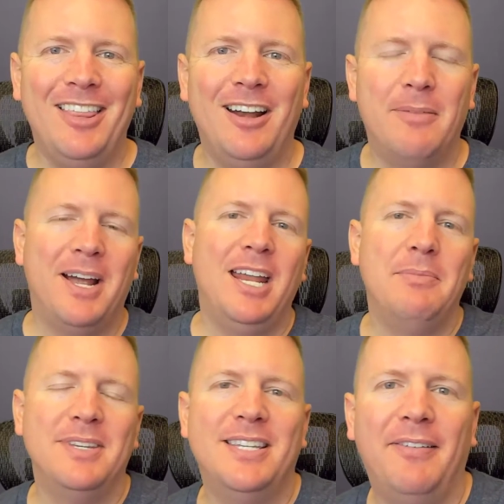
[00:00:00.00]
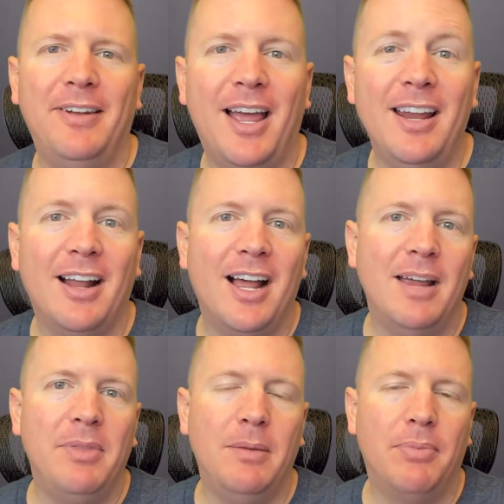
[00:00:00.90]
Hi there, my name is Devin Knight.
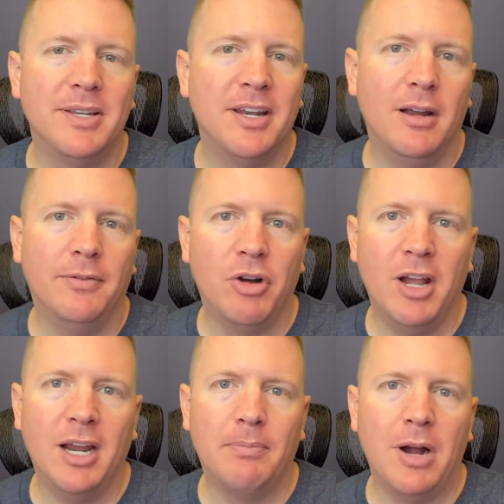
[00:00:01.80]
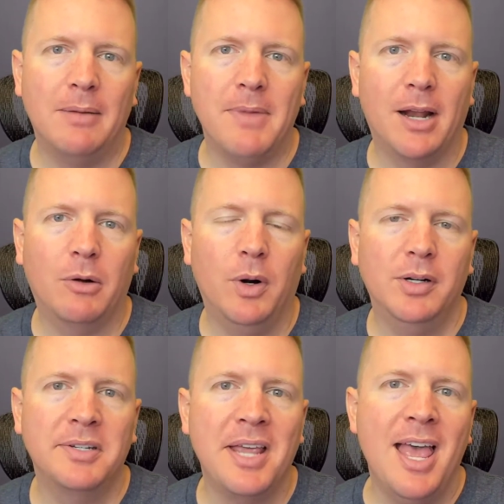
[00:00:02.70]
I'm the President of Training at Pragmatic
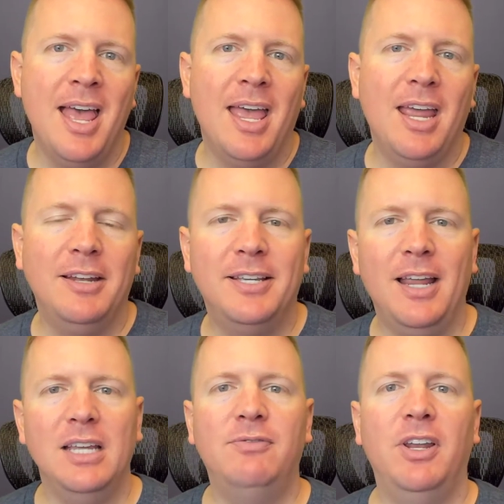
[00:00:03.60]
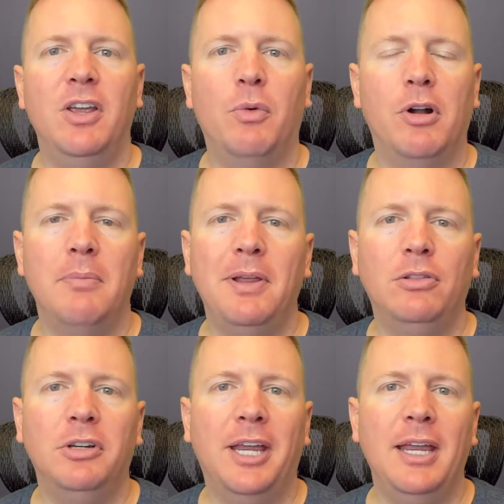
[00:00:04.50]
Works. And in today's video, we're going to be
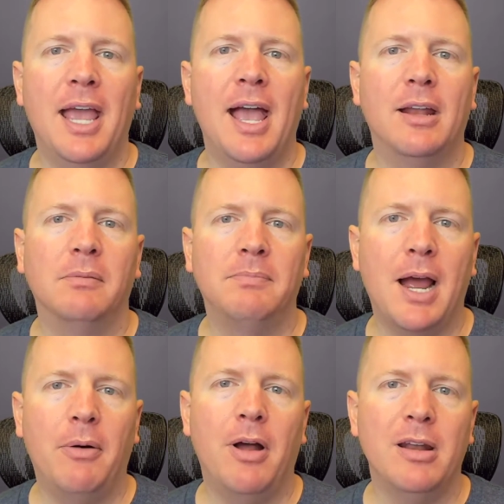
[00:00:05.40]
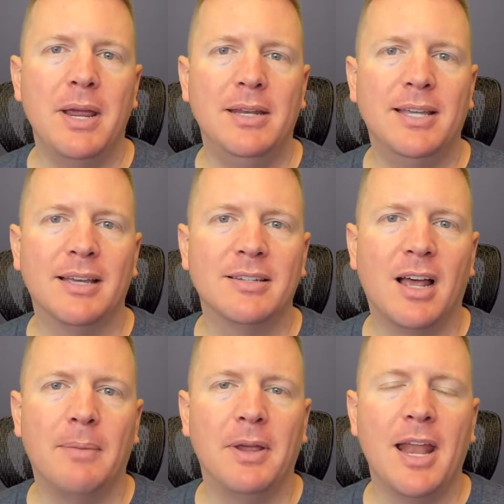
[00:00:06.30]
looking at Power Automate
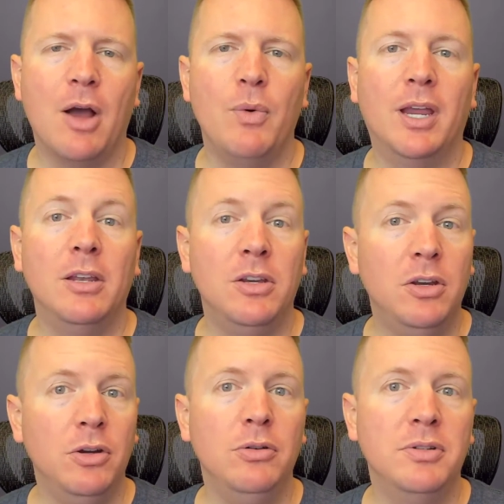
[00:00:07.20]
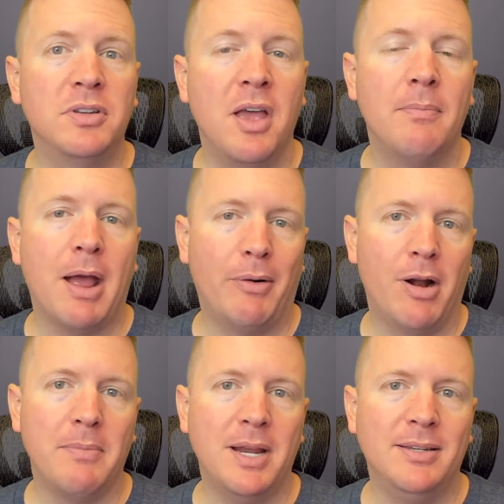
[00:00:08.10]
Desktop and how we can use Power
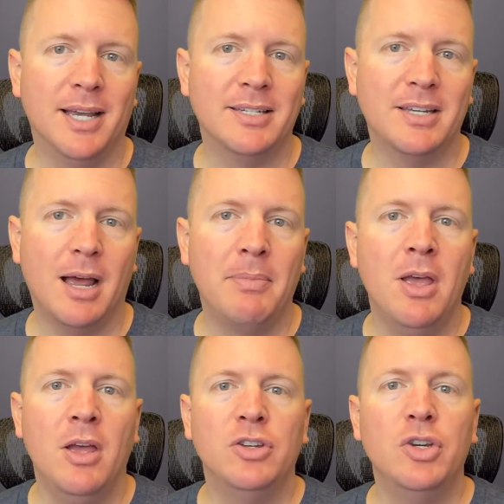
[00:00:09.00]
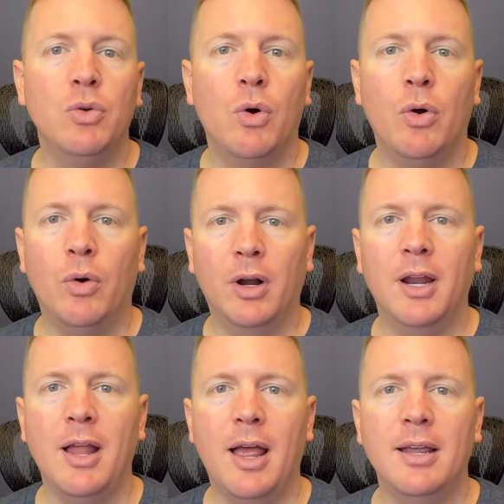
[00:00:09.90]
Automate Desktop to
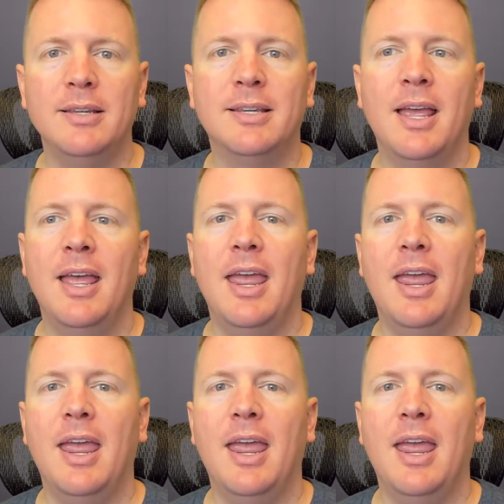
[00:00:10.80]
organize